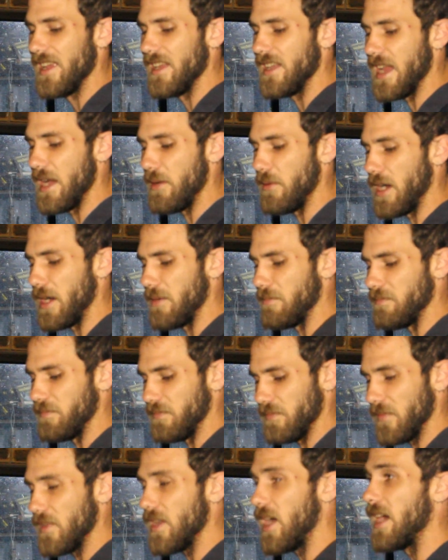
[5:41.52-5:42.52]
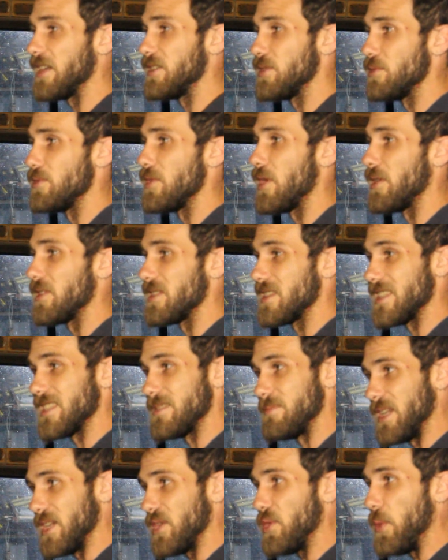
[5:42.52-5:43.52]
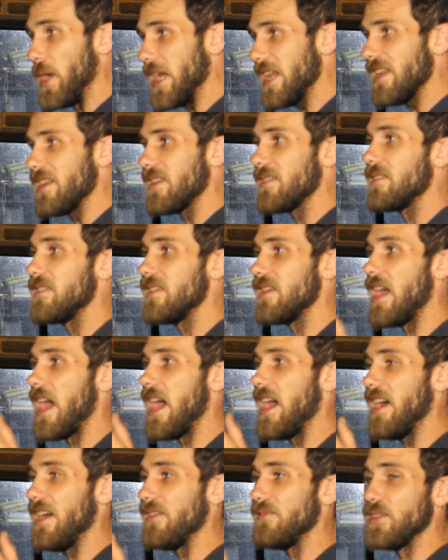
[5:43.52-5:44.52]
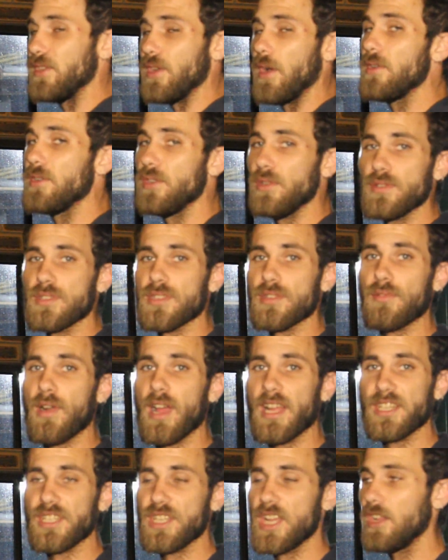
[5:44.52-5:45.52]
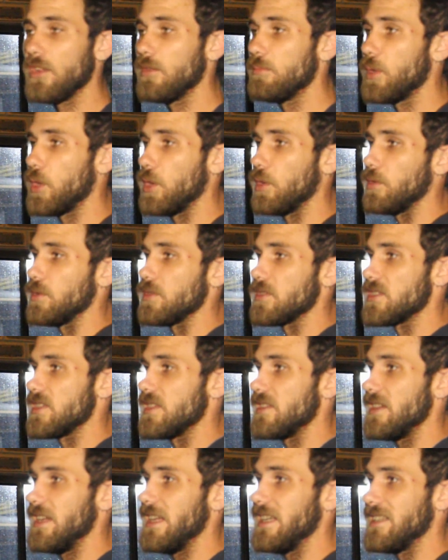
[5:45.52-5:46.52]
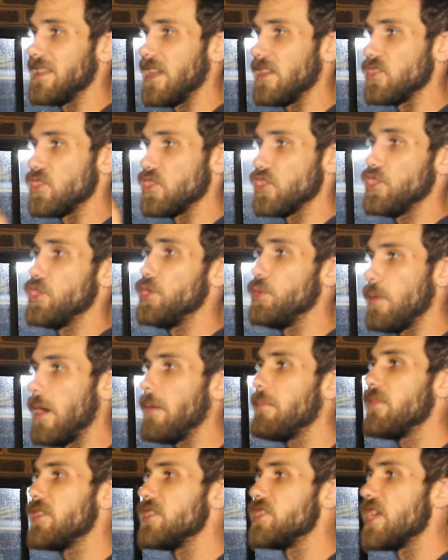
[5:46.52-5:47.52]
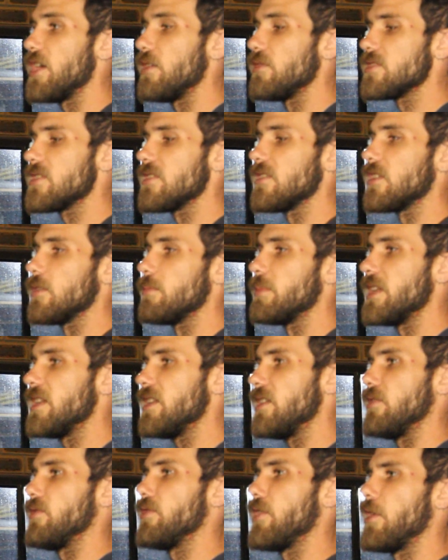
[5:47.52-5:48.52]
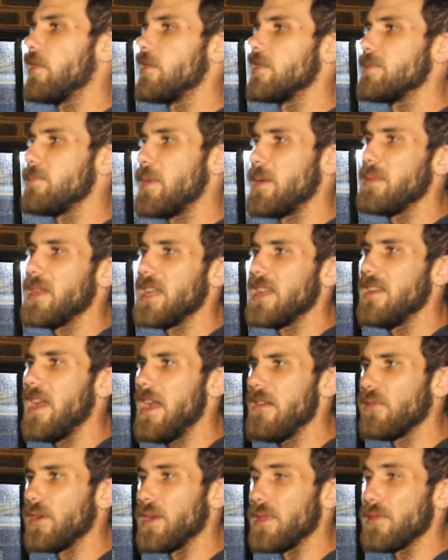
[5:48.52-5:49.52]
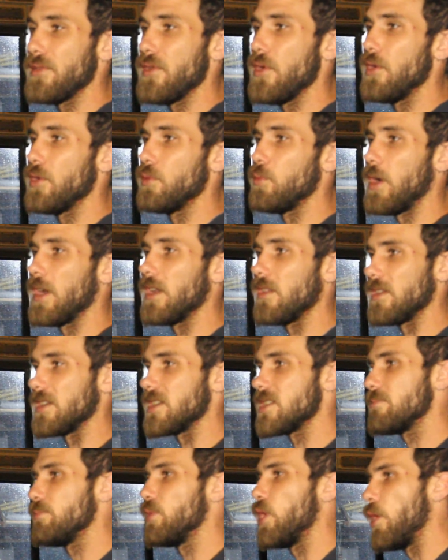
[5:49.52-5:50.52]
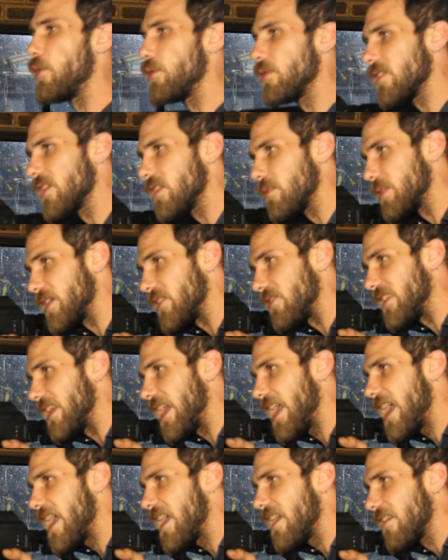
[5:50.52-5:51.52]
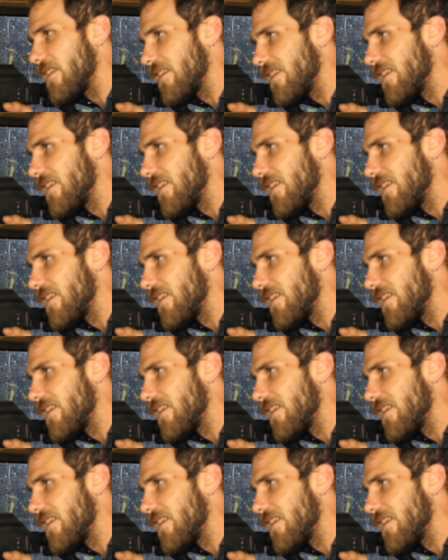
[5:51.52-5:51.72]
Now, I do notice it's a bit quick. If you don't use the right gel balls, it does chew up the gels a little bit. You'll notice maybe every third one will explode a little bit in the air.